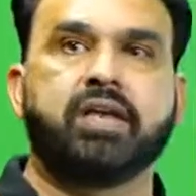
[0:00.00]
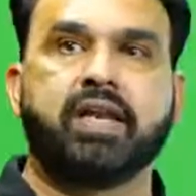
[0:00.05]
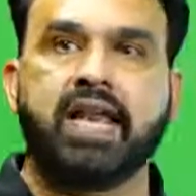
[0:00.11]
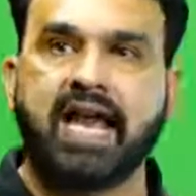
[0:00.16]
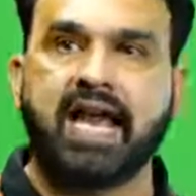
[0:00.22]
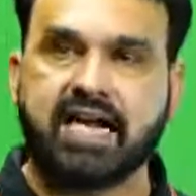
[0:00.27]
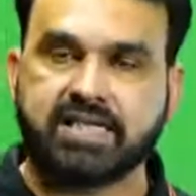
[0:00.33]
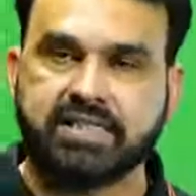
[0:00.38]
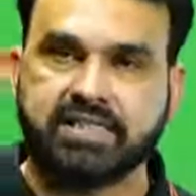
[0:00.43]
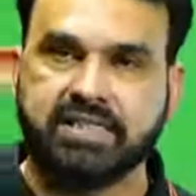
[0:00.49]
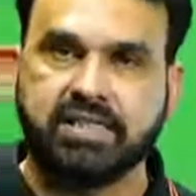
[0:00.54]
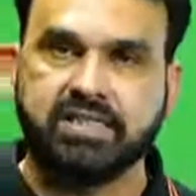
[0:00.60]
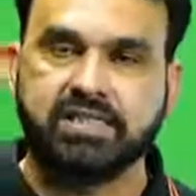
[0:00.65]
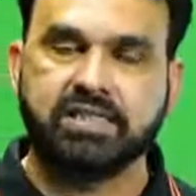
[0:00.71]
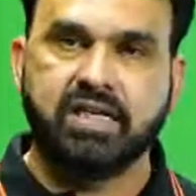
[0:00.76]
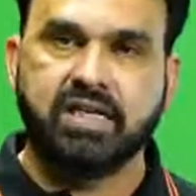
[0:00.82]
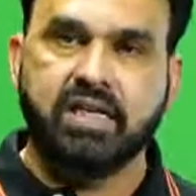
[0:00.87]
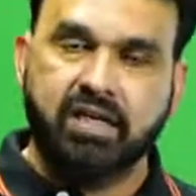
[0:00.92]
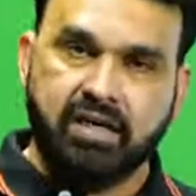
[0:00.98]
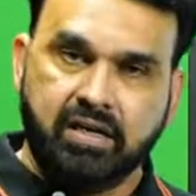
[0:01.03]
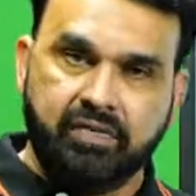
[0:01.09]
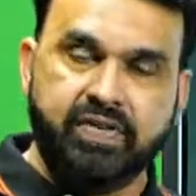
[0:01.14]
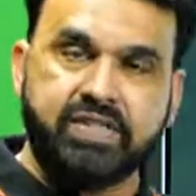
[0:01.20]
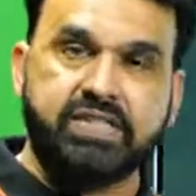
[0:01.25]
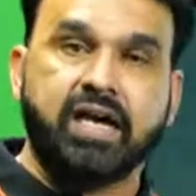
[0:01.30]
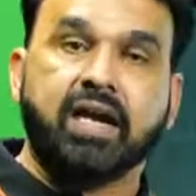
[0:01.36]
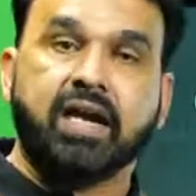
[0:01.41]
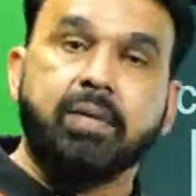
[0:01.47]
reactions
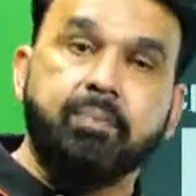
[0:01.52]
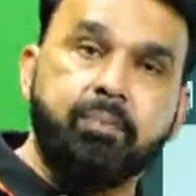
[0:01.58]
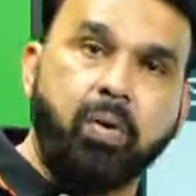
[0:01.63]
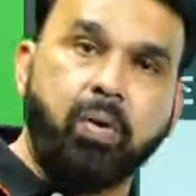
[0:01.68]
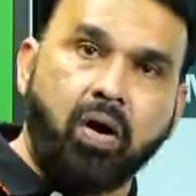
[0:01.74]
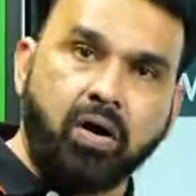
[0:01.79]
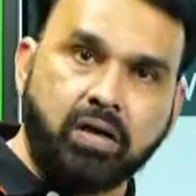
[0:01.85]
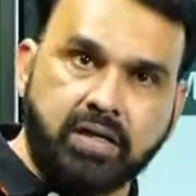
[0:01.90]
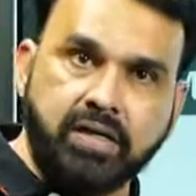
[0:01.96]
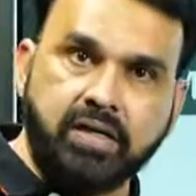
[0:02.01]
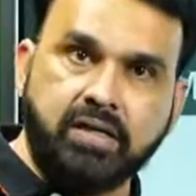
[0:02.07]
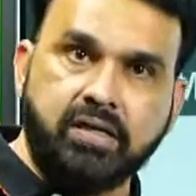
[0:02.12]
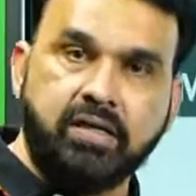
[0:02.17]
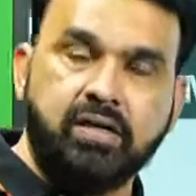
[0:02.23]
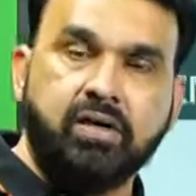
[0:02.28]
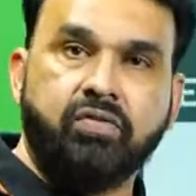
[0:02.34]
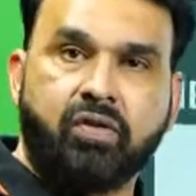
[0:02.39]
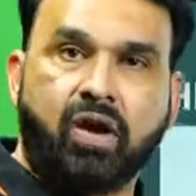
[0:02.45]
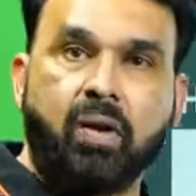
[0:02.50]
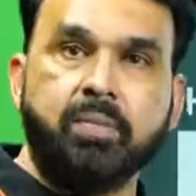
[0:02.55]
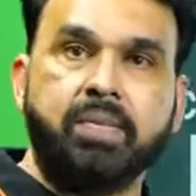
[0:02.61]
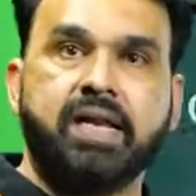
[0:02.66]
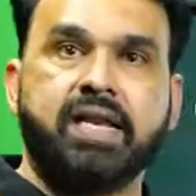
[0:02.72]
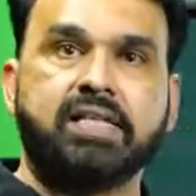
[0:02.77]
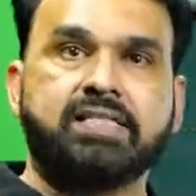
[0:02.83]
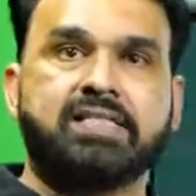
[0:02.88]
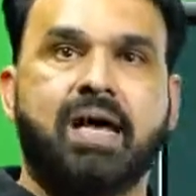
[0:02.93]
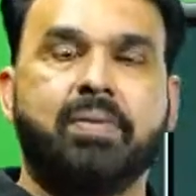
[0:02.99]
which are important from your
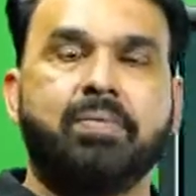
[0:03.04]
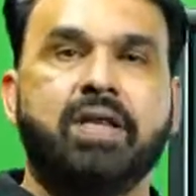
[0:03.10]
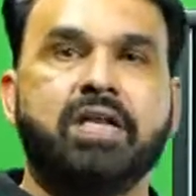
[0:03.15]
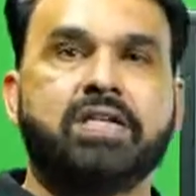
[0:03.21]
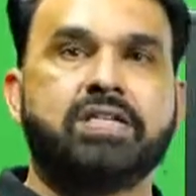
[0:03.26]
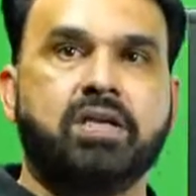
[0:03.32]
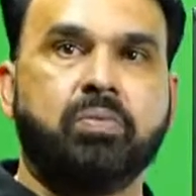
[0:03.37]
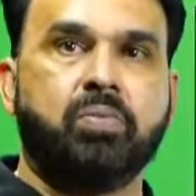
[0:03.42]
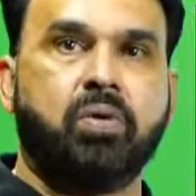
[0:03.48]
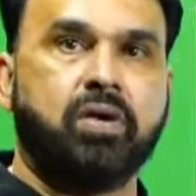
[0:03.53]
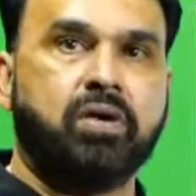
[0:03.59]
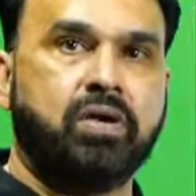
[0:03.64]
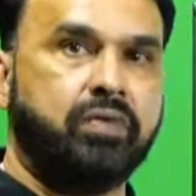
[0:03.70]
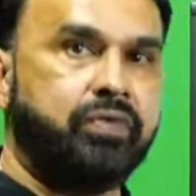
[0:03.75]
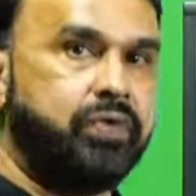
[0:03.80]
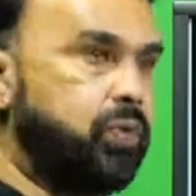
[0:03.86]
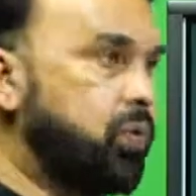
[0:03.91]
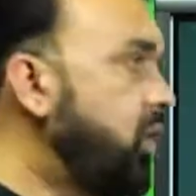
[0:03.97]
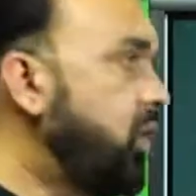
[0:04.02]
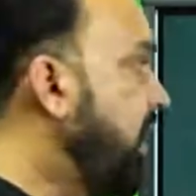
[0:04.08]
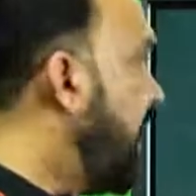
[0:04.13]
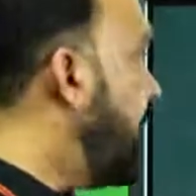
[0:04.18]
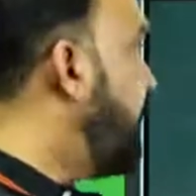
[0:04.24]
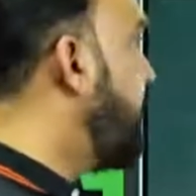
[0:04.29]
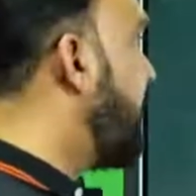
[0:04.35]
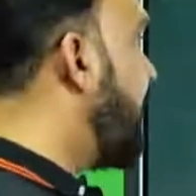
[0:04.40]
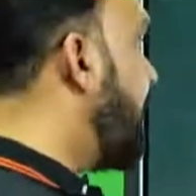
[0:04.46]
examination point of view. If you